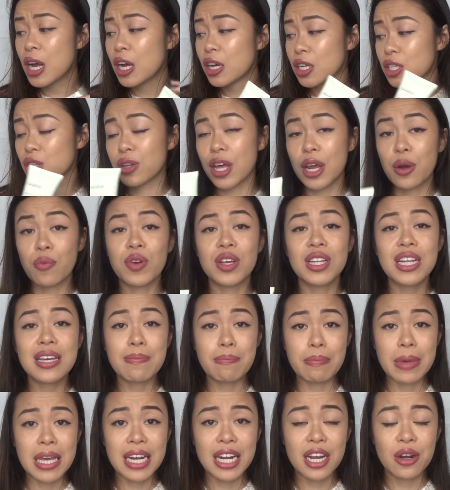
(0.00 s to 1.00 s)
So they really
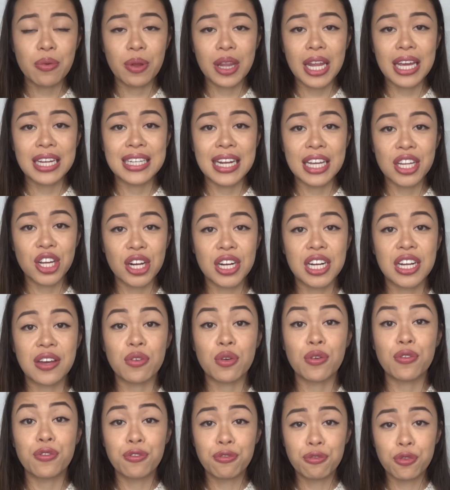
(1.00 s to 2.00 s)
mean it when they say they're gonna give
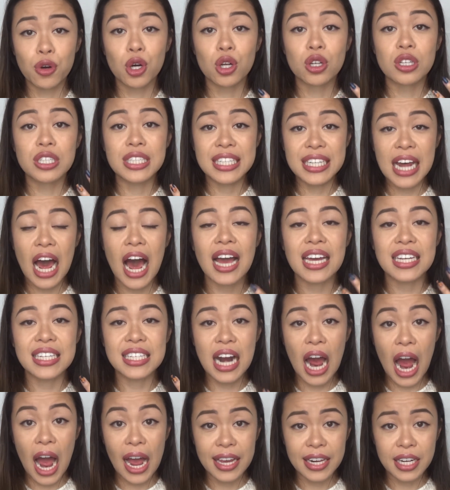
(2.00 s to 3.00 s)
you full-sized
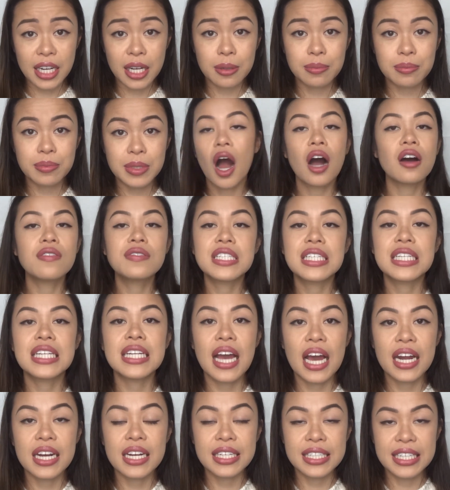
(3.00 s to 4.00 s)
items. Obviously,
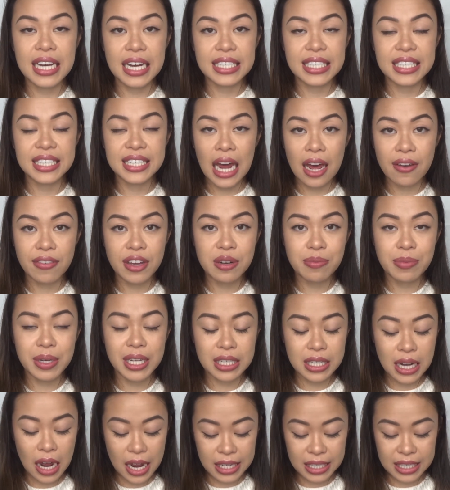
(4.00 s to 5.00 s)
I didn't get 7
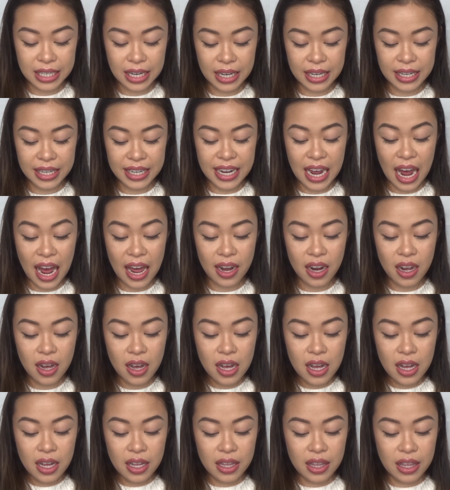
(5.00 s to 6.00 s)
because I didn't get
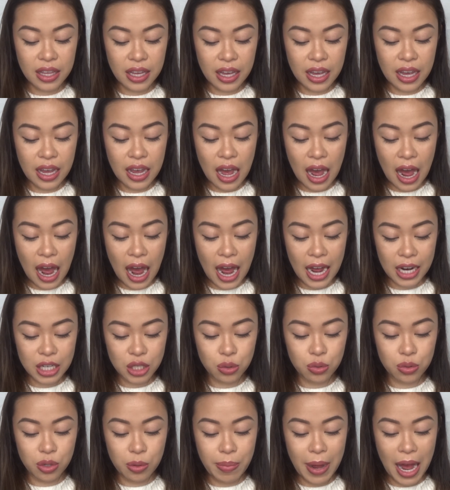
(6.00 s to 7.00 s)
the
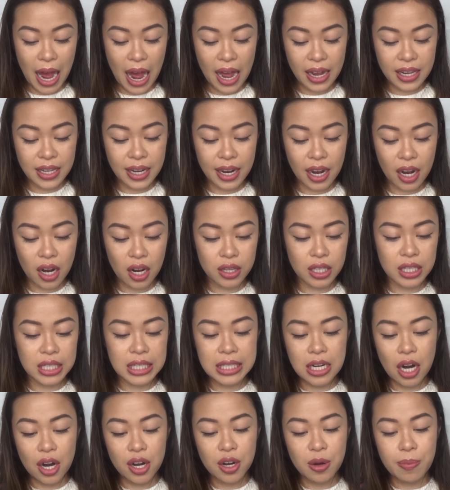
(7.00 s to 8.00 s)
actual pack, like I got the
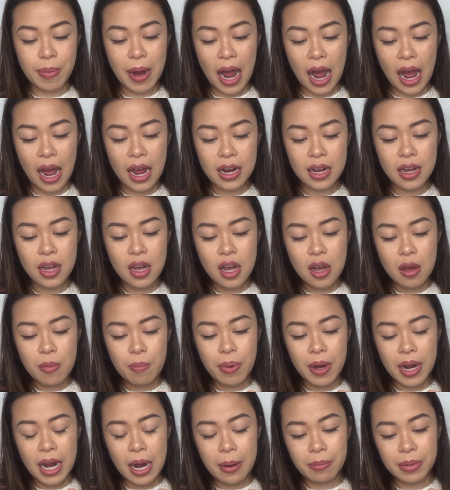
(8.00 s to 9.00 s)
starter pack.
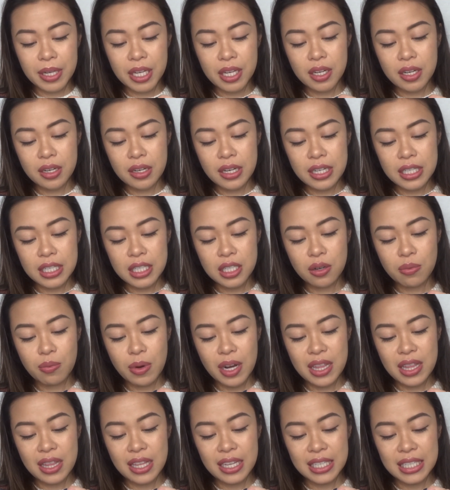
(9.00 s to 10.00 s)
But I'm curious to
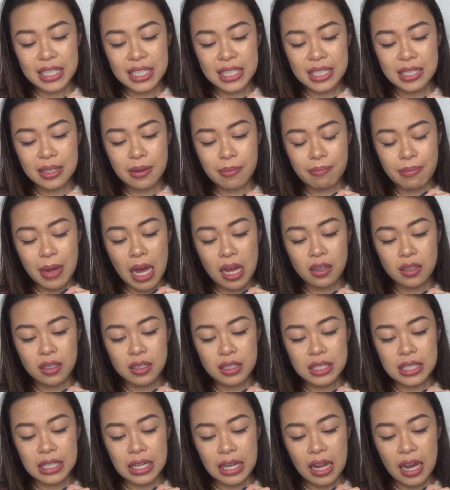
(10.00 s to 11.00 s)
what this
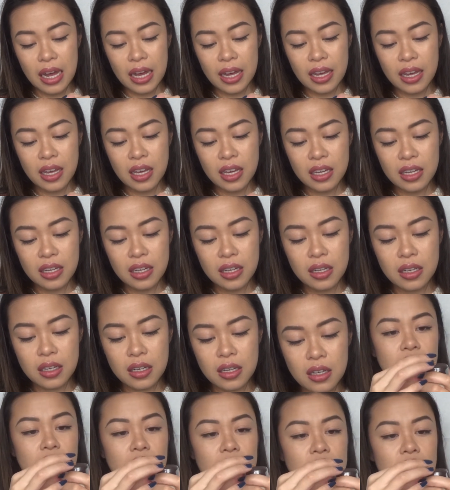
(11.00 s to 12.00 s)
smells like.
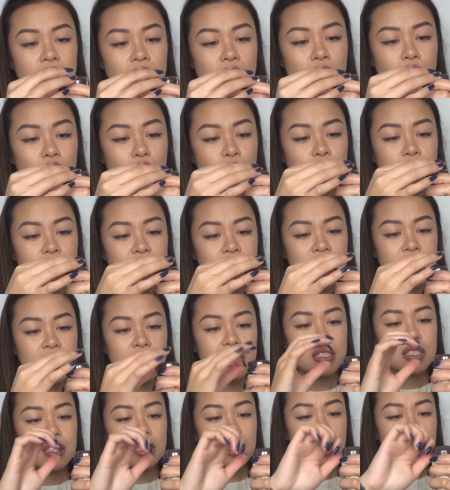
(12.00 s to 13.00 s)
Let's open
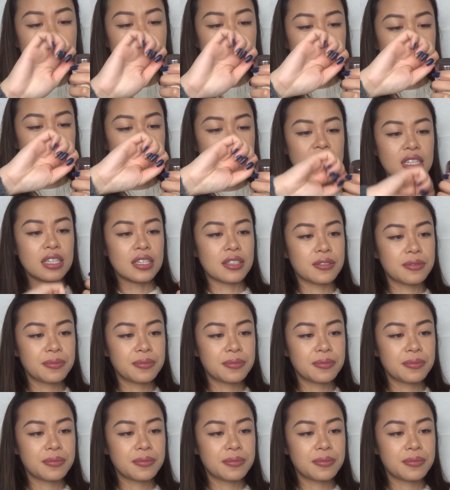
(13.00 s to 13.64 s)
it and see.